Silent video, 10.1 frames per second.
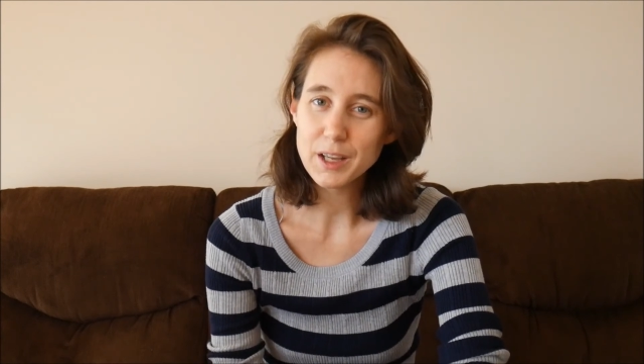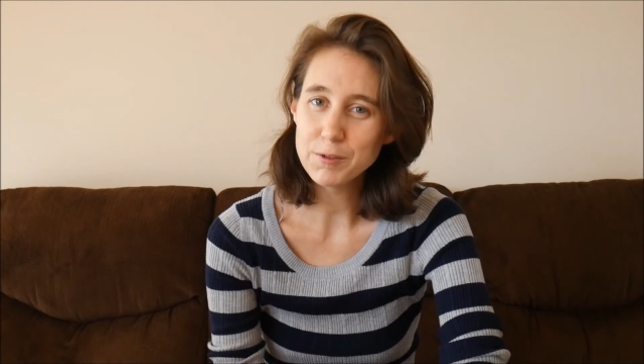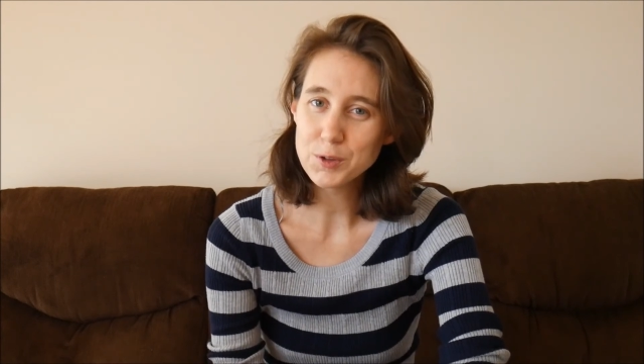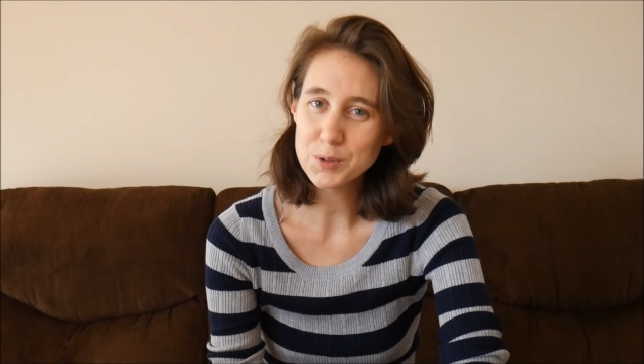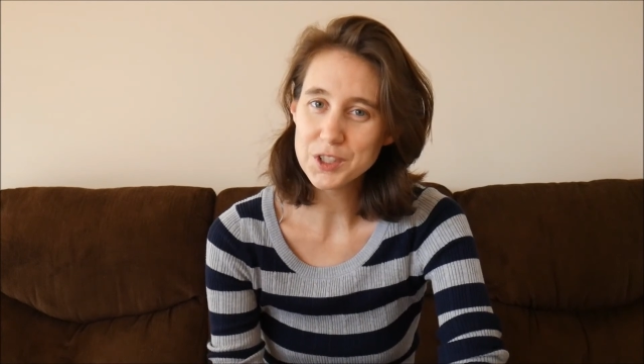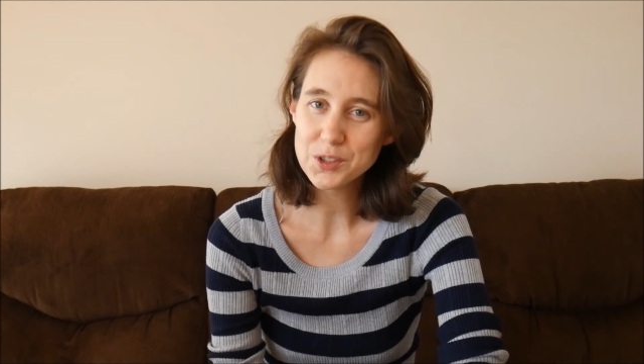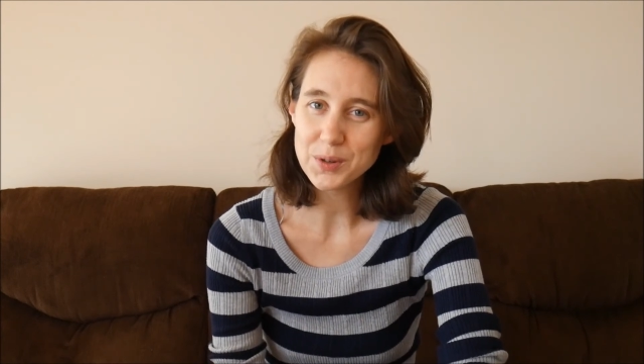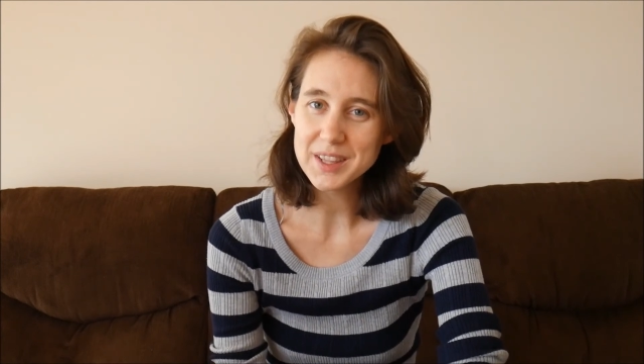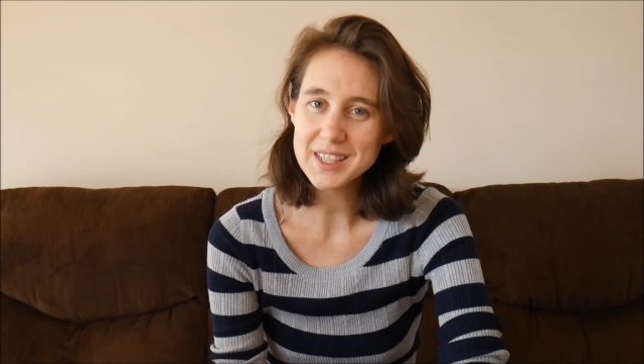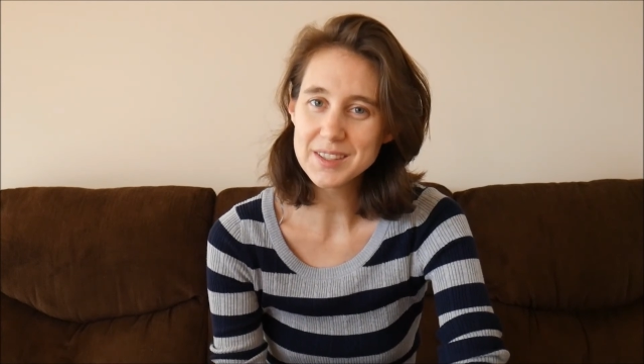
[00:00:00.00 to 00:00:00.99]
If you
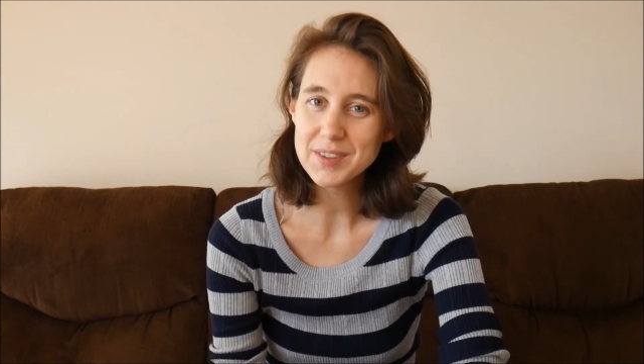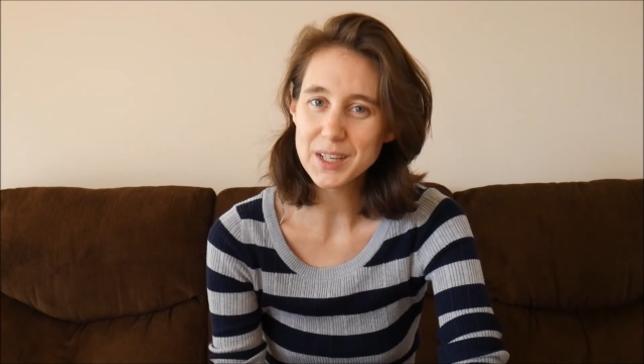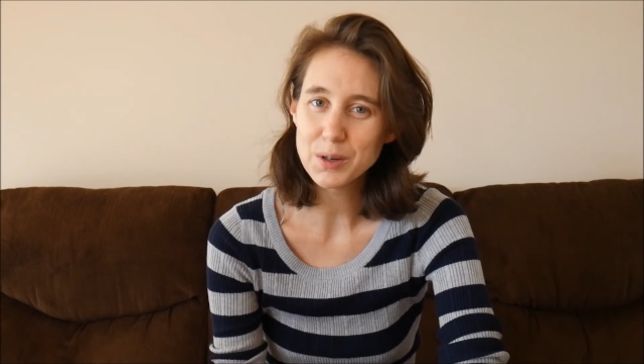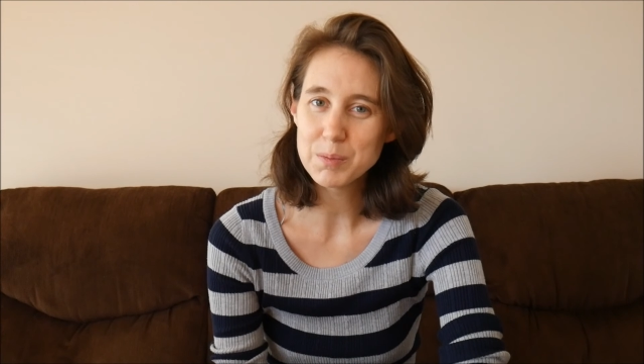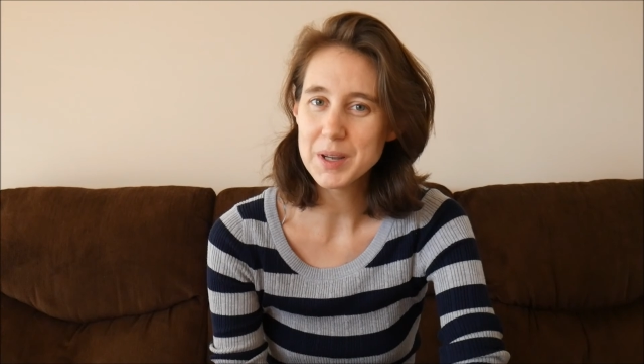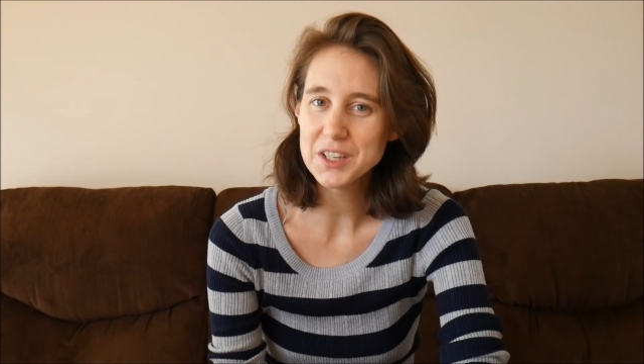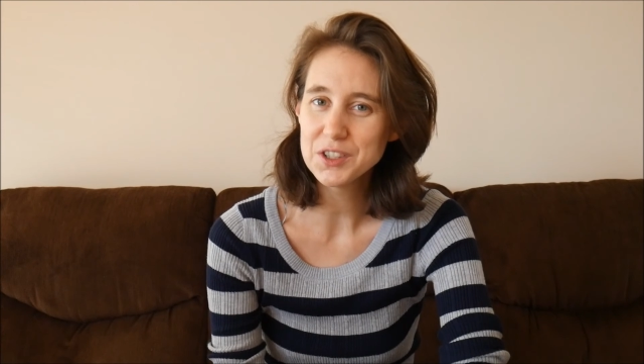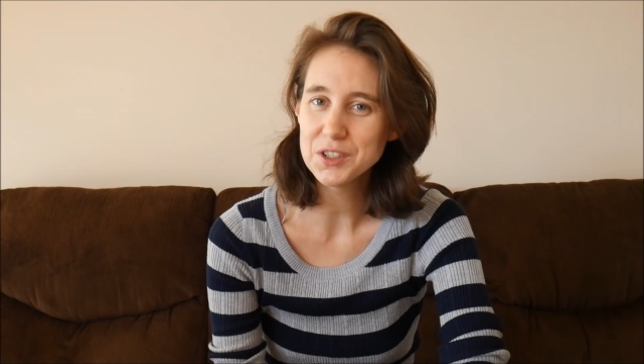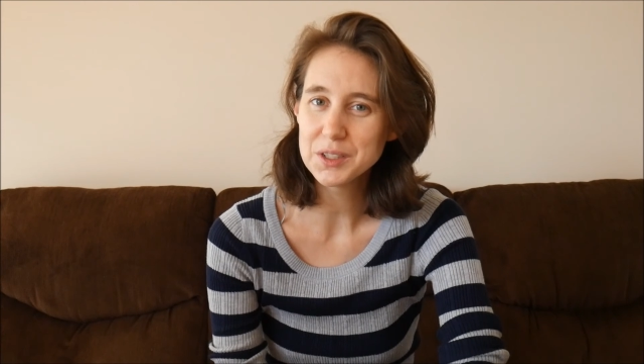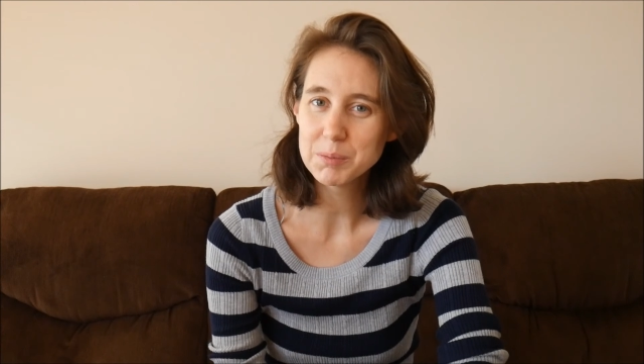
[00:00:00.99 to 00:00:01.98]
enjoyed this video, make
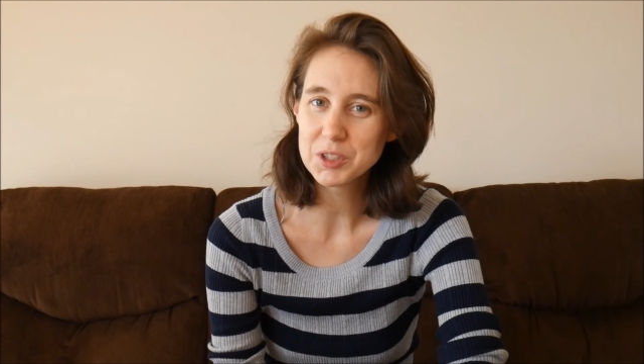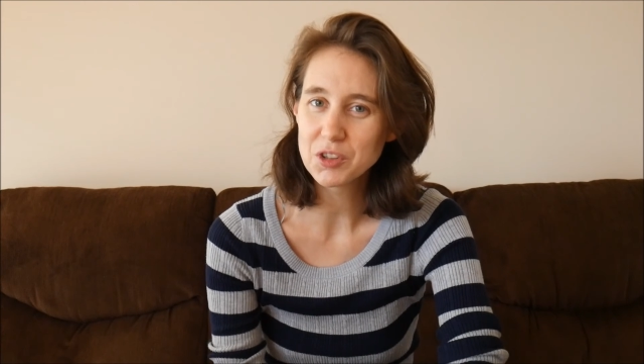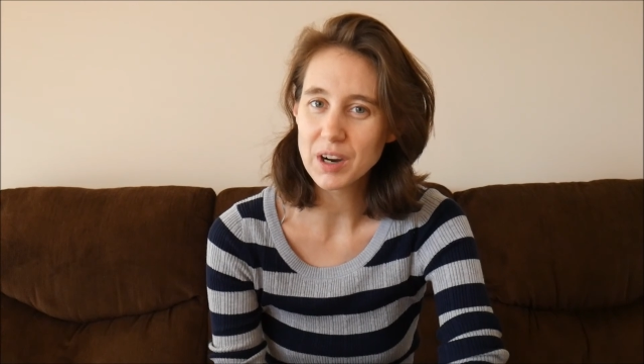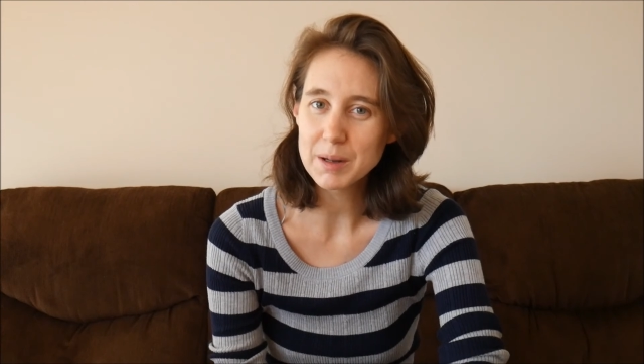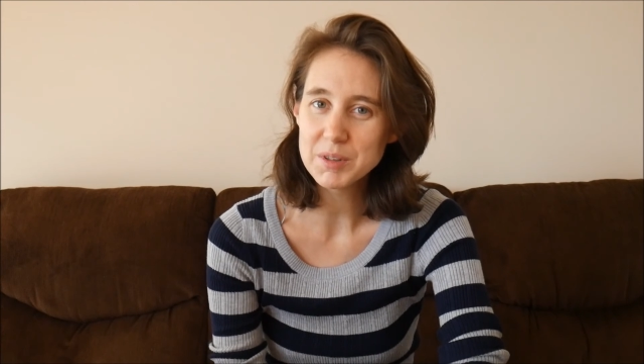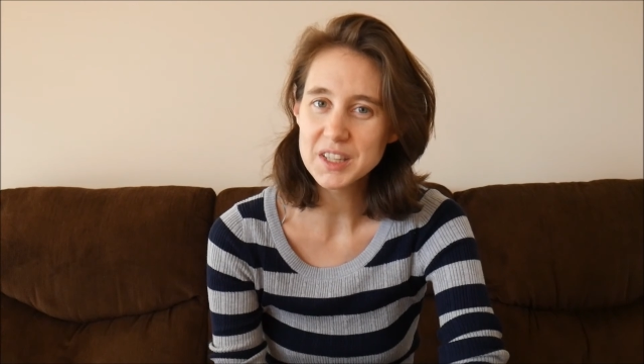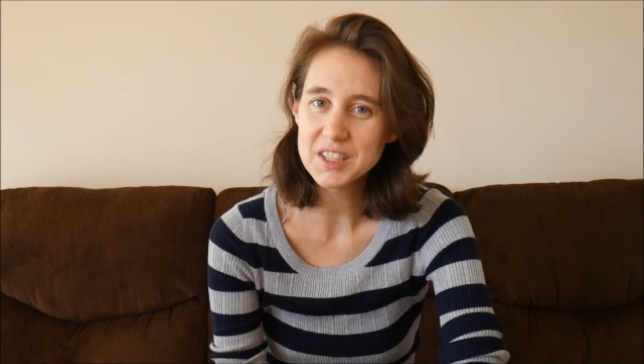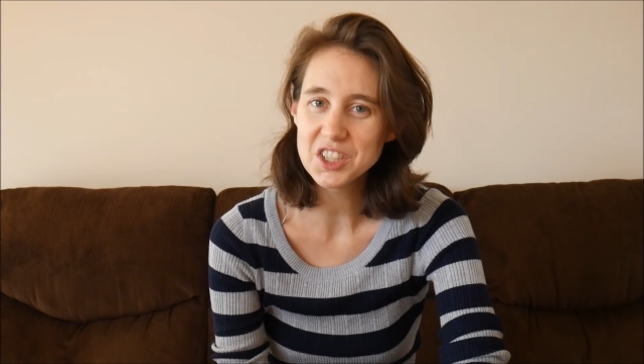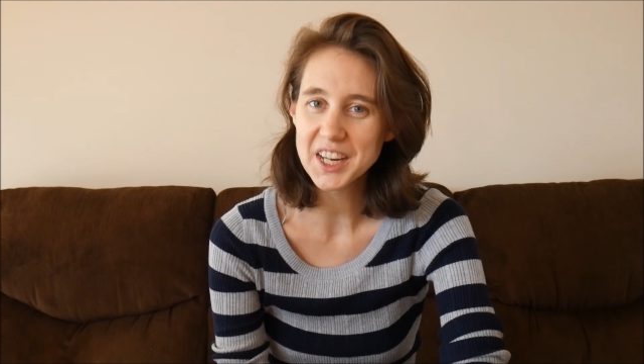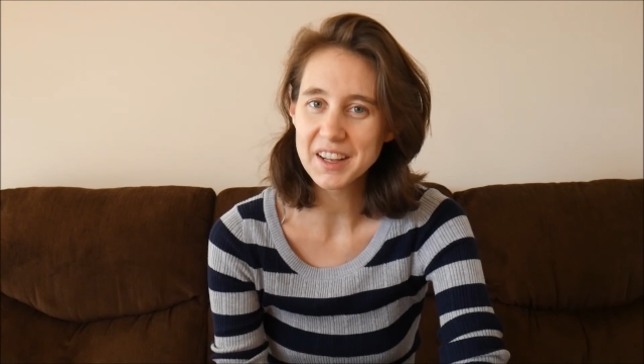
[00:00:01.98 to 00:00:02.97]
sure you subscribe to
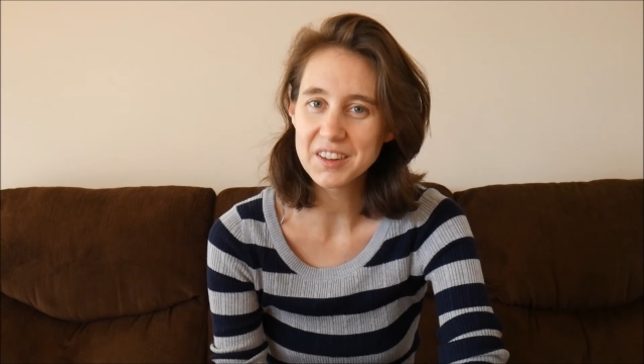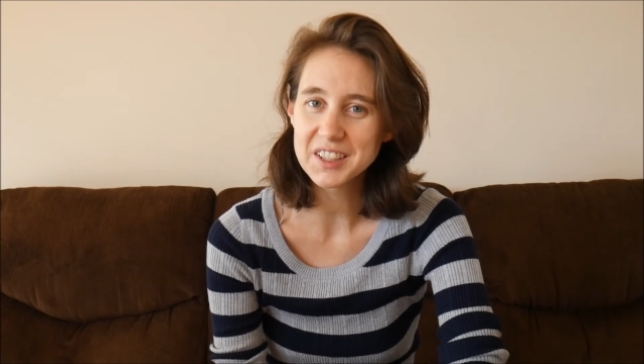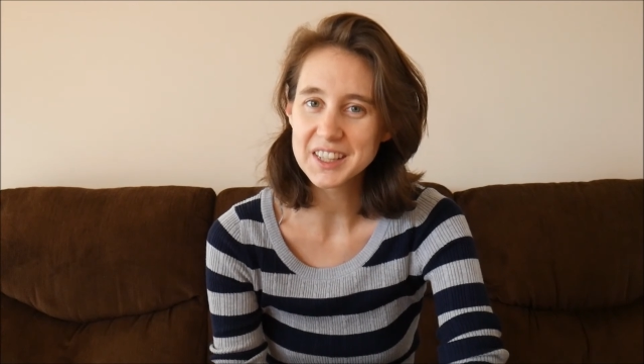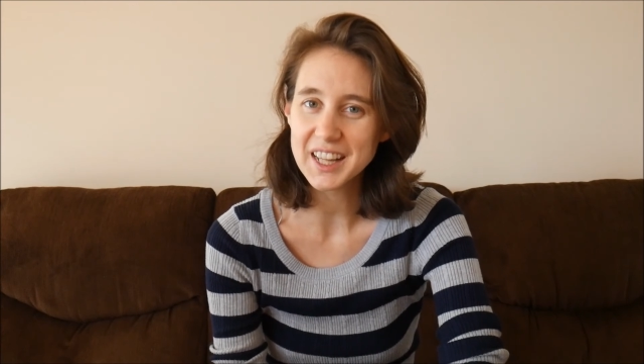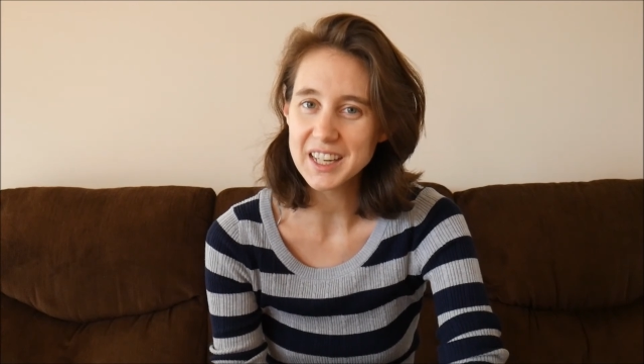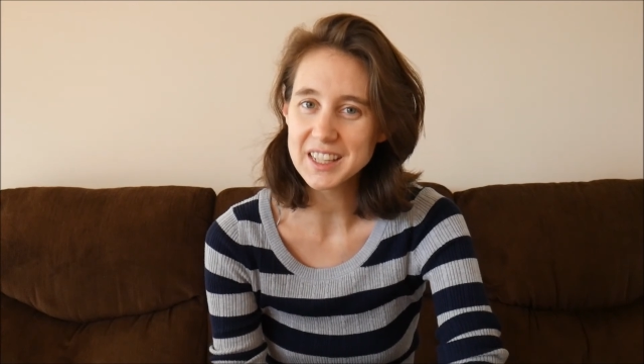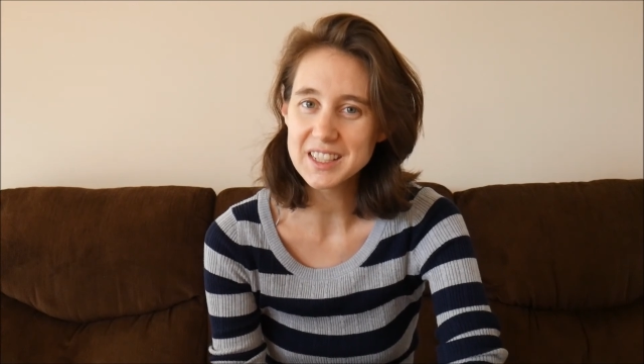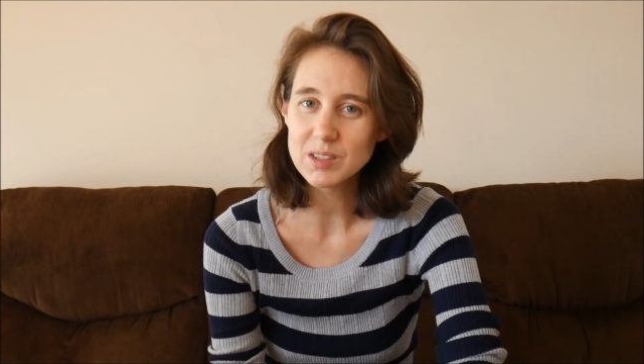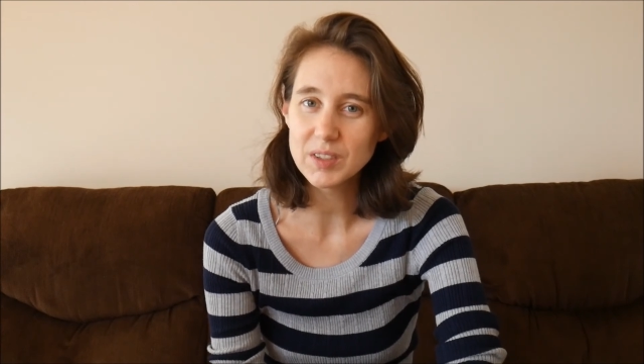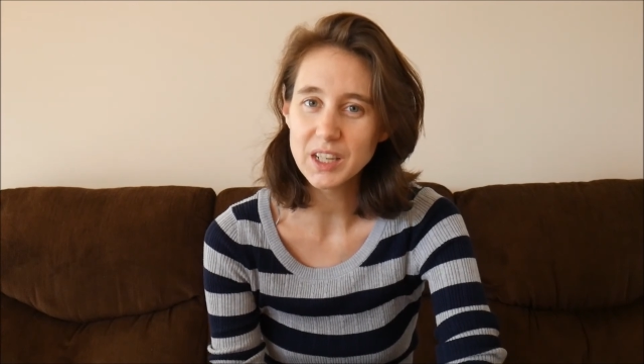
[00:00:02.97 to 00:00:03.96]
this channel, like
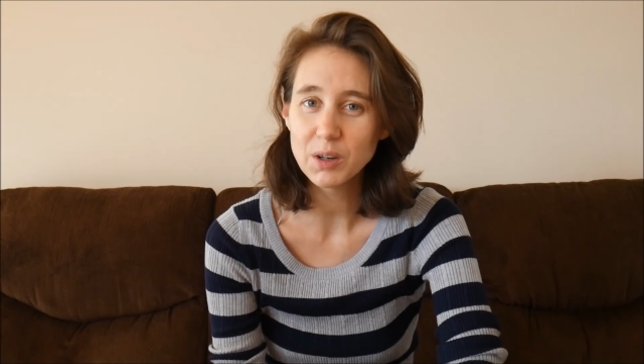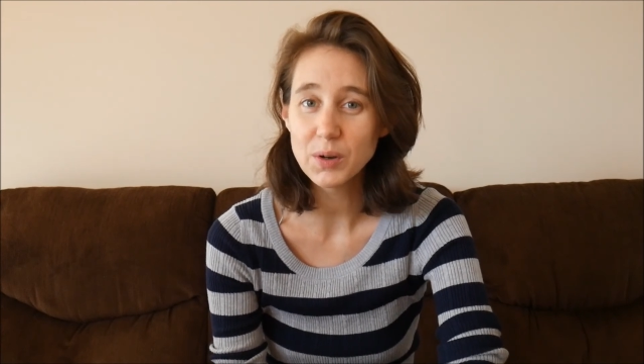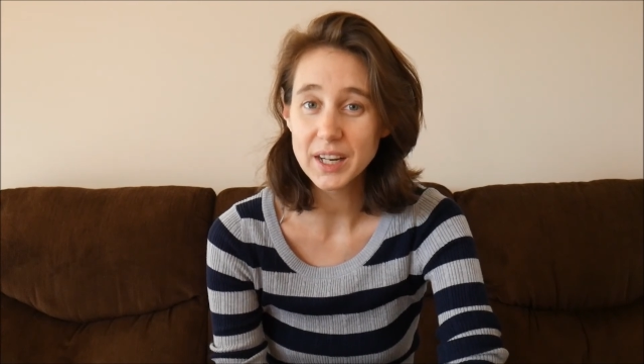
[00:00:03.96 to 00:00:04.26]
this video,